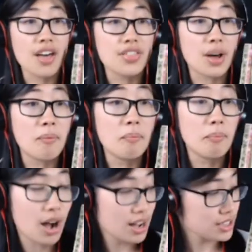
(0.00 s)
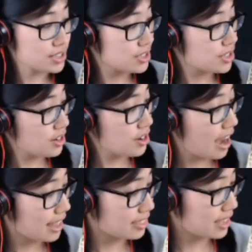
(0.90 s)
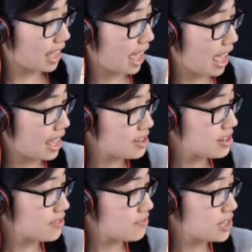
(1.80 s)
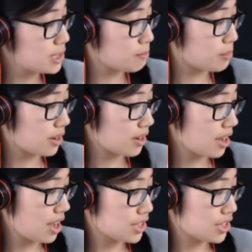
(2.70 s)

The Monster at the End of This Book,